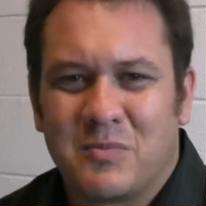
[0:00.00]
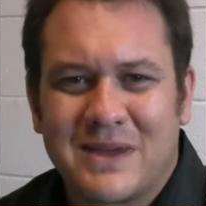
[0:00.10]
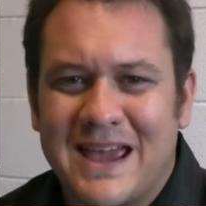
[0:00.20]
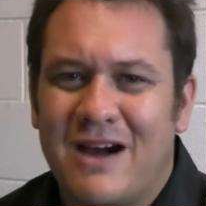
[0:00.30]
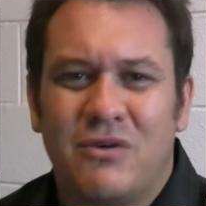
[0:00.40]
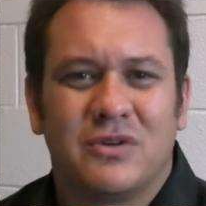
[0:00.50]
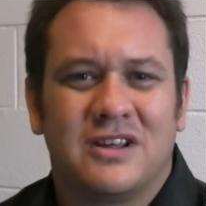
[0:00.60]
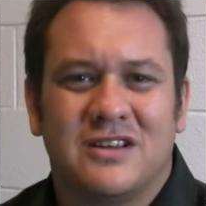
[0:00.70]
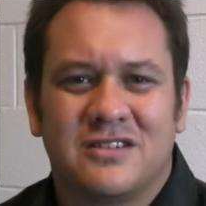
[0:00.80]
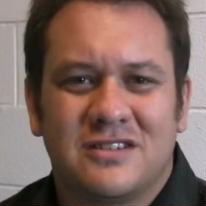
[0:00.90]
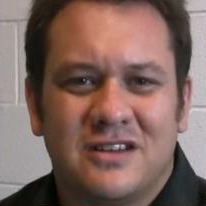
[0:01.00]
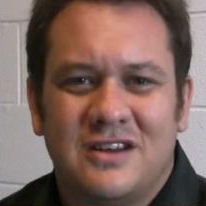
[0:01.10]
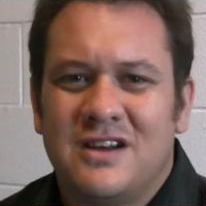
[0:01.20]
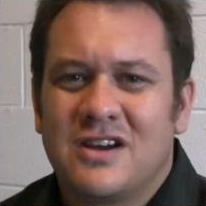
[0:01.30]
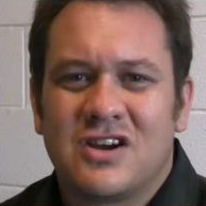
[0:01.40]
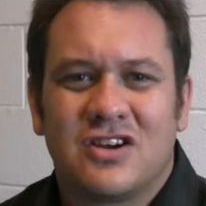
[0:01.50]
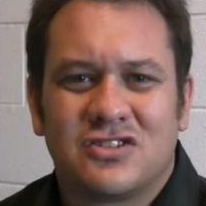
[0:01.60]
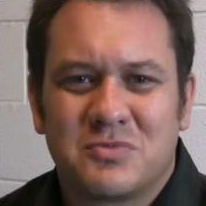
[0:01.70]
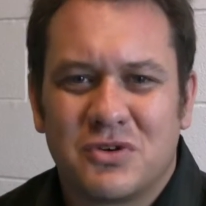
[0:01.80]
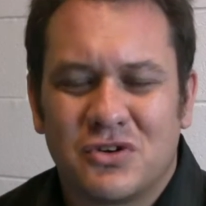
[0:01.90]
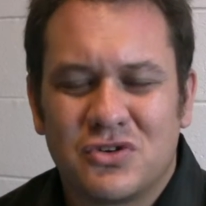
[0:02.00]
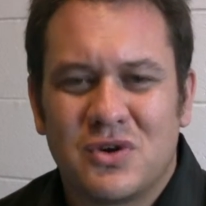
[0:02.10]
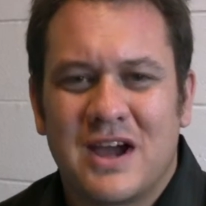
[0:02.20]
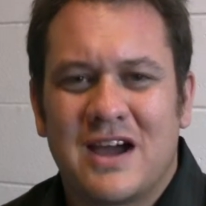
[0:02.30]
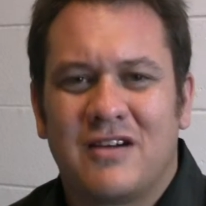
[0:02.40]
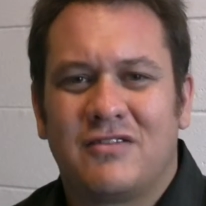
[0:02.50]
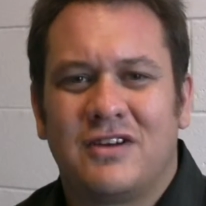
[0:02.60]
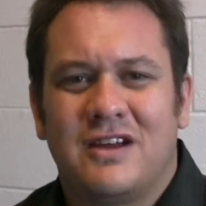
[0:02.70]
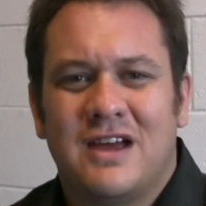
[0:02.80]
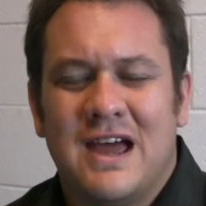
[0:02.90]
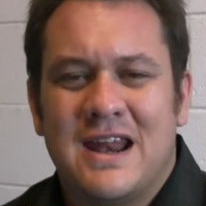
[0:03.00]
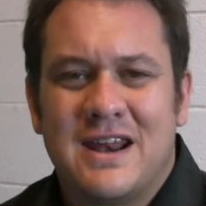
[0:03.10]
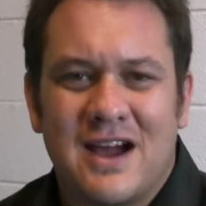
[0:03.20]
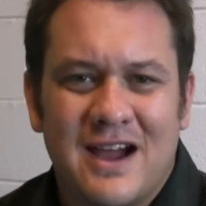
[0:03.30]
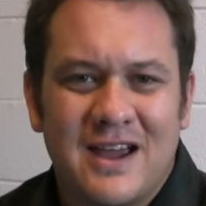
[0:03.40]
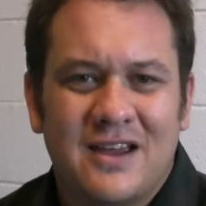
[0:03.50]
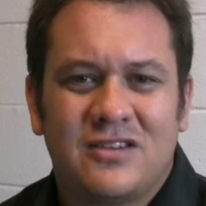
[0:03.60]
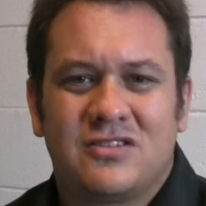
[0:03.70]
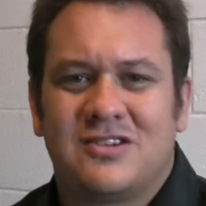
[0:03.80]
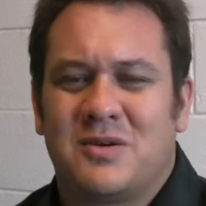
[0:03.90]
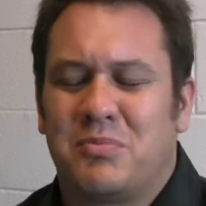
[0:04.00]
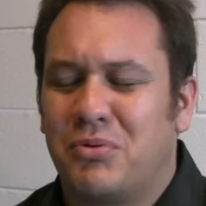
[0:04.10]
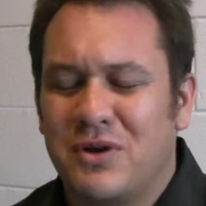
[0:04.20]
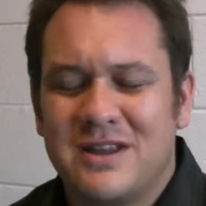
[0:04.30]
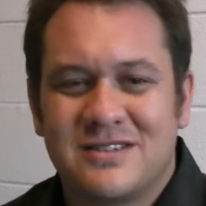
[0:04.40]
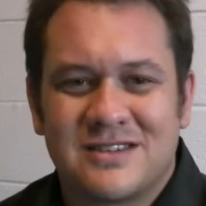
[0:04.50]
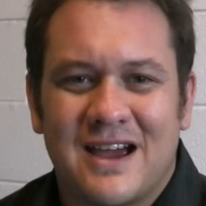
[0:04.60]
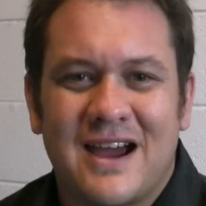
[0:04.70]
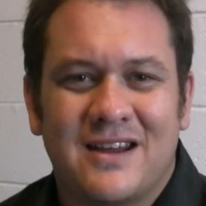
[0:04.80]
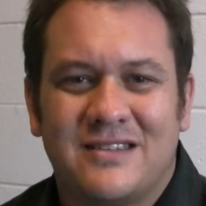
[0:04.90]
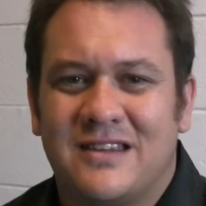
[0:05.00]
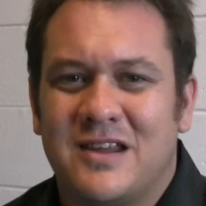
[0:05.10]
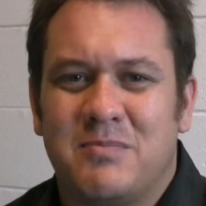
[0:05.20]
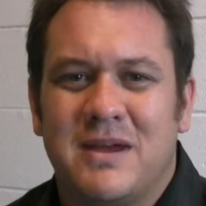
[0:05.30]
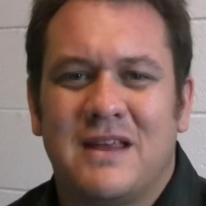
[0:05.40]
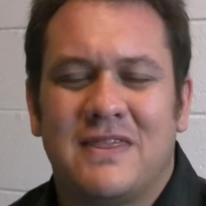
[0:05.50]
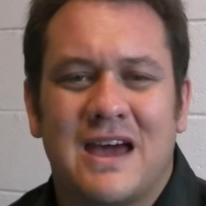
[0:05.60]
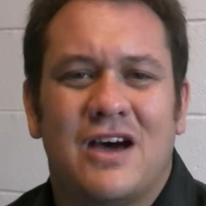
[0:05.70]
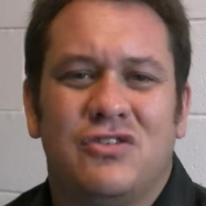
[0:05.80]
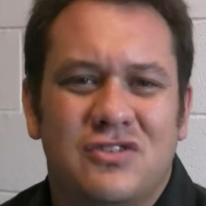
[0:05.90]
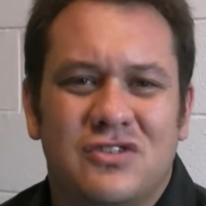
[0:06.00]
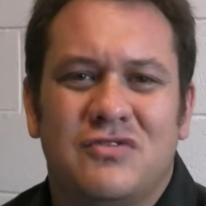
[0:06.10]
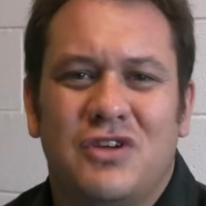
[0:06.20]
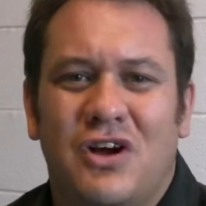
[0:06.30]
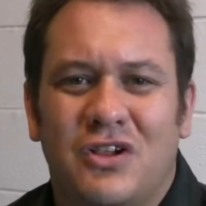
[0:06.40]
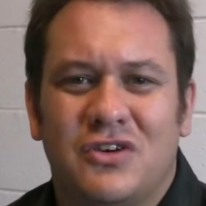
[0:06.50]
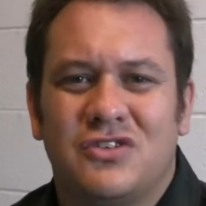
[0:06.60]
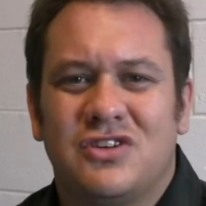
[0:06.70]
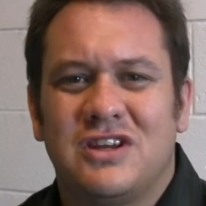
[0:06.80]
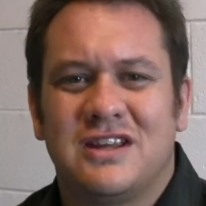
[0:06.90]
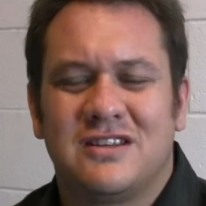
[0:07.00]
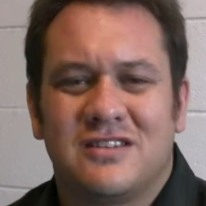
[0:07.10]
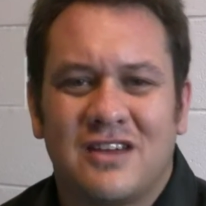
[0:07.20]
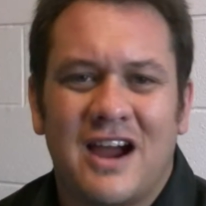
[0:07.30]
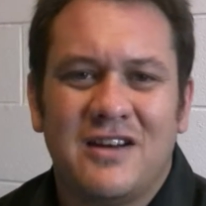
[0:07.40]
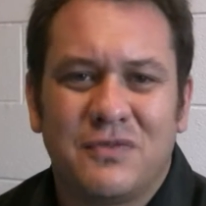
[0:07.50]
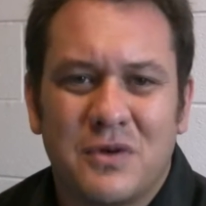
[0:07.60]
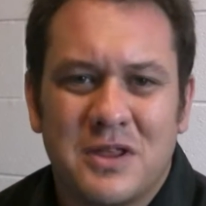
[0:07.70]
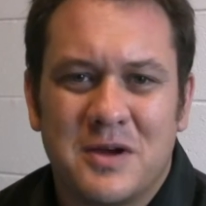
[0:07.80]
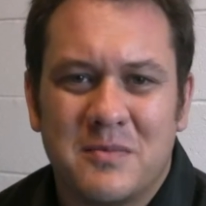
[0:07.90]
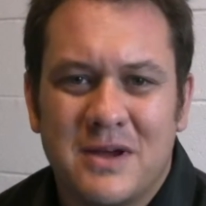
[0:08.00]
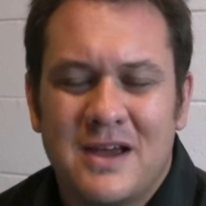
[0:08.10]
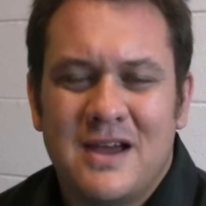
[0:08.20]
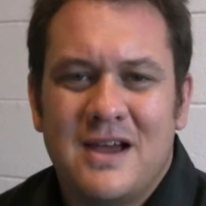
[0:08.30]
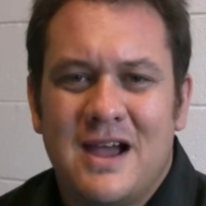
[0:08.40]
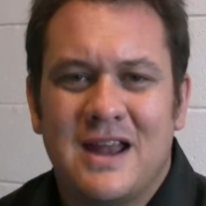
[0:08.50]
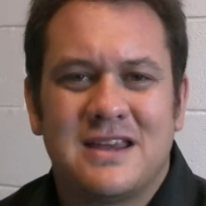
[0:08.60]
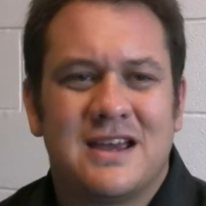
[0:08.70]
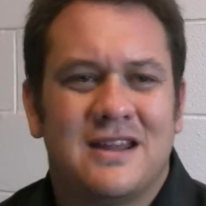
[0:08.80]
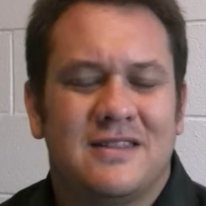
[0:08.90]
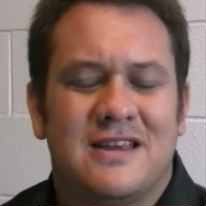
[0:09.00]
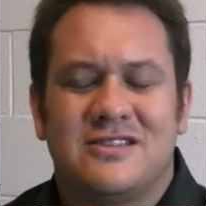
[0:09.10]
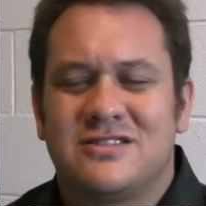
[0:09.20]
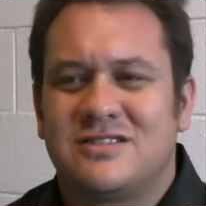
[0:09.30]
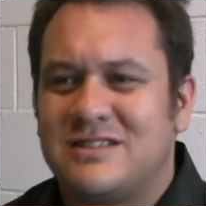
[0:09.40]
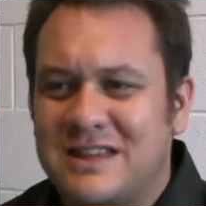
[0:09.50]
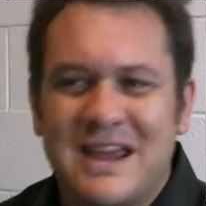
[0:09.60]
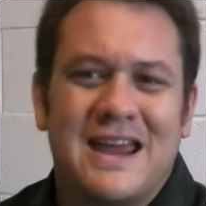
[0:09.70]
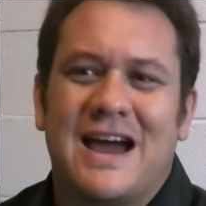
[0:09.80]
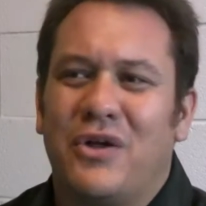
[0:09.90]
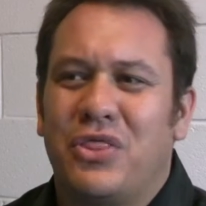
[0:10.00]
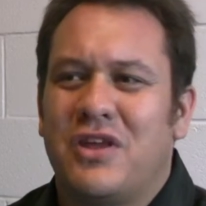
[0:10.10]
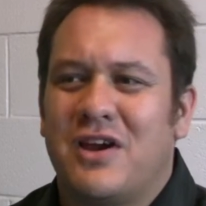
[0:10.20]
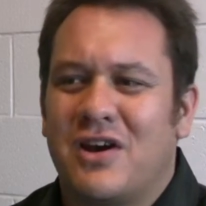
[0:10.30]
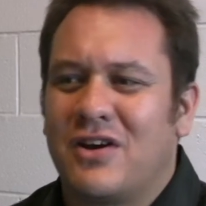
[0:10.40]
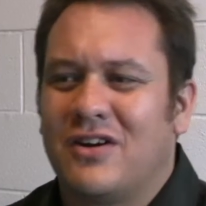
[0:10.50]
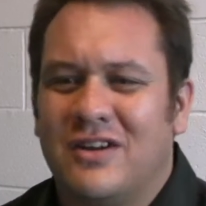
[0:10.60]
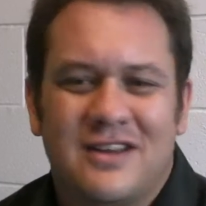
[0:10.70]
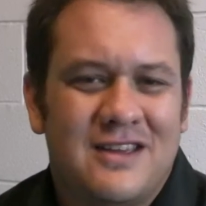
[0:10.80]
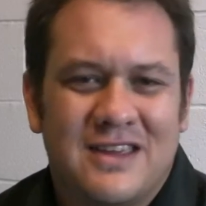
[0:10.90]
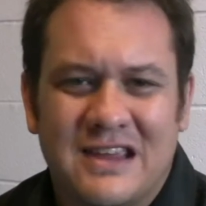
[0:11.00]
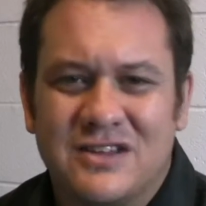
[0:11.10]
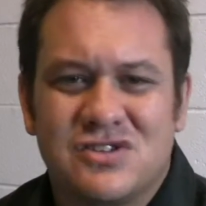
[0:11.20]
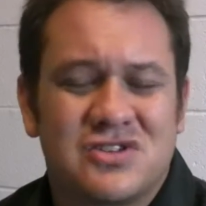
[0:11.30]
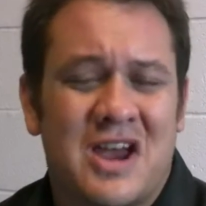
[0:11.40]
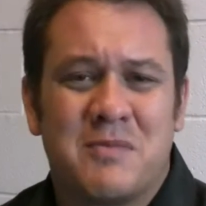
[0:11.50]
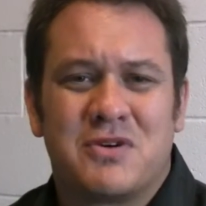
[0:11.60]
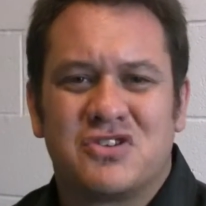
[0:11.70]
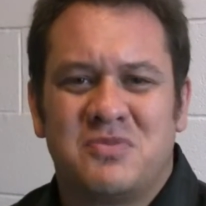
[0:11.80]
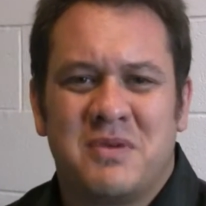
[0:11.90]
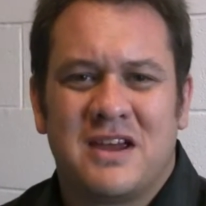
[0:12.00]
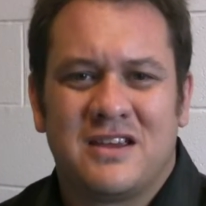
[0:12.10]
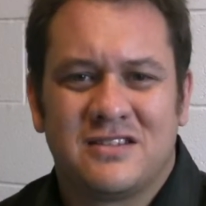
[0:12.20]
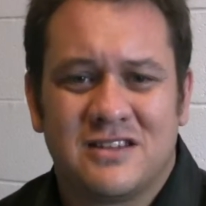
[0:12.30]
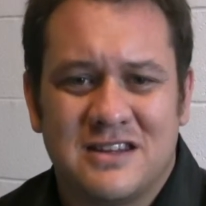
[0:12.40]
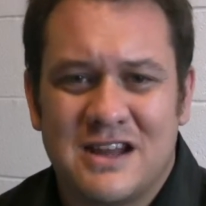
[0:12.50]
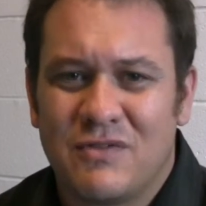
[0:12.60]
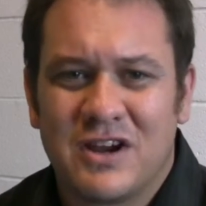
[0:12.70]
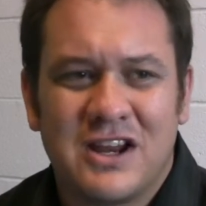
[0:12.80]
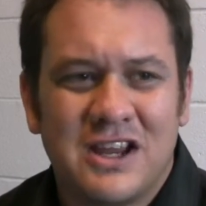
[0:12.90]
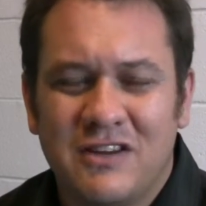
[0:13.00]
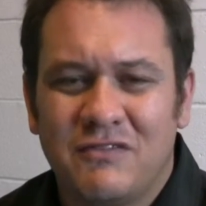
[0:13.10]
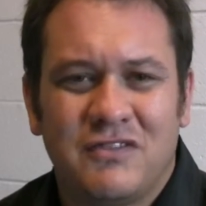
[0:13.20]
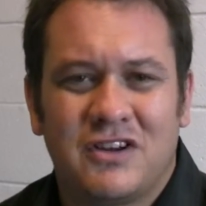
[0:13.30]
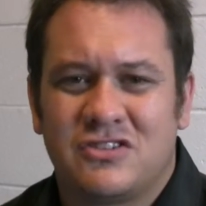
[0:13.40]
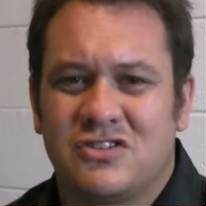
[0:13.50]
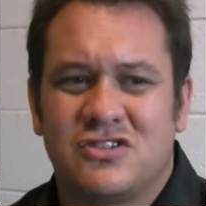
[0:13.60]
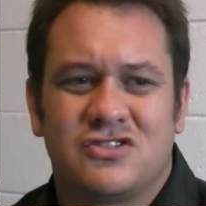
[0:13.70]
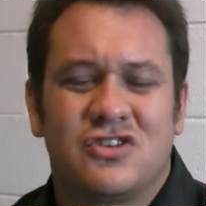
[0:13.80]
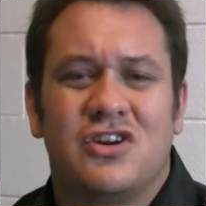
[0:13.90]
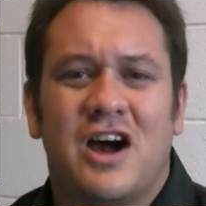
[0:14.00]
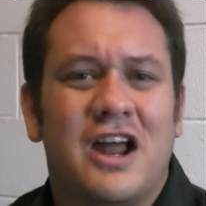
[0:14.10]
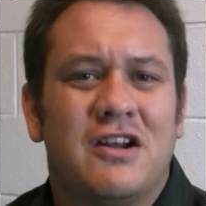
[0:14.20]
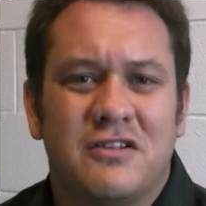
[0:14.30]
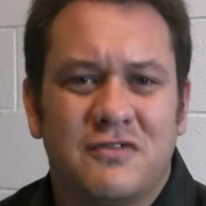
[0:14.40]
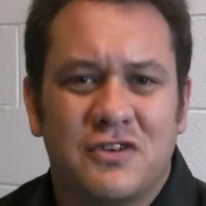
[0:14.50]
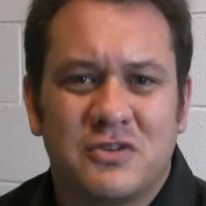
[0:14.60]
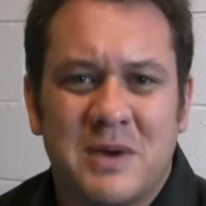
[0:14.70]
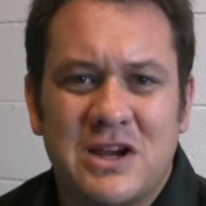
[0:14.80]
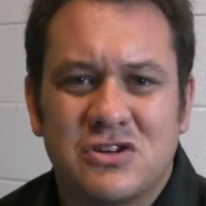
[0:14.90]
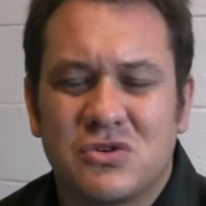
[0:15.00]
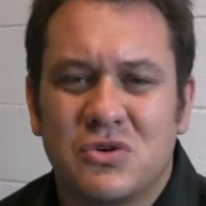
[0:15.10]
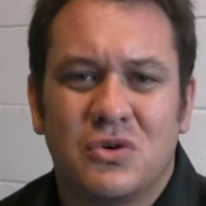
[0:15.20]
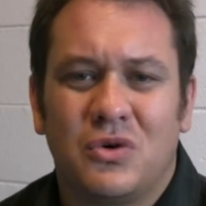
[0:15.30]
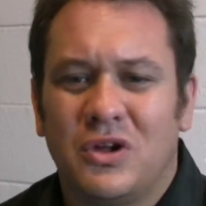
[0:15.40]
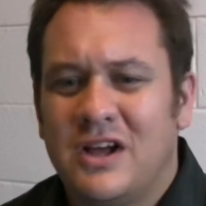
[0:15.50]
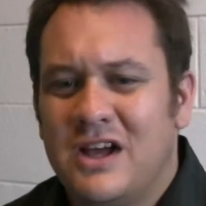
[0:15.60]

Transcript: countless customers who have nice, pretty sites that they paid thousands of dollars to get designed for them, and yet they just stay out there in cyberspace, never getting any visitors. They're not on the first page of Google.